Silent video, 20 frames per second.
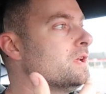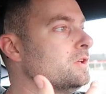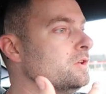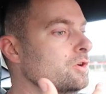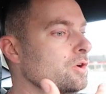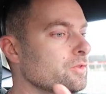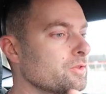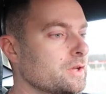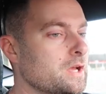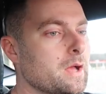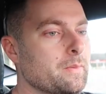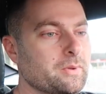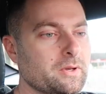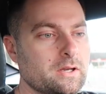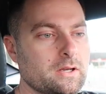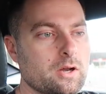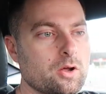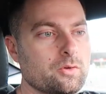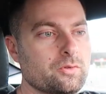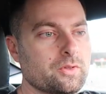you know, the
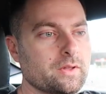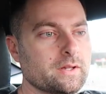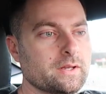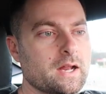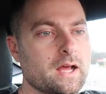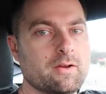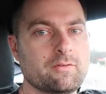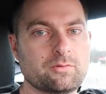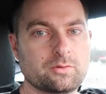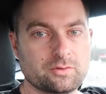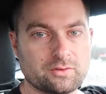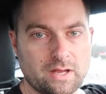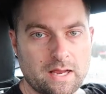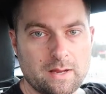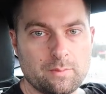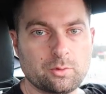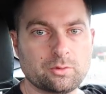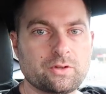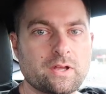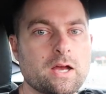company know that I was
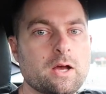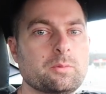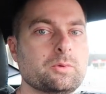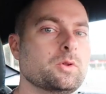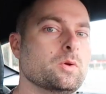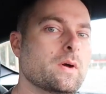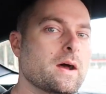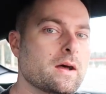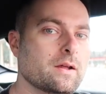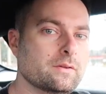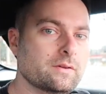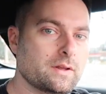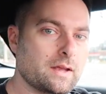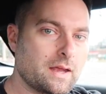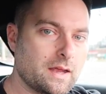able to help you out.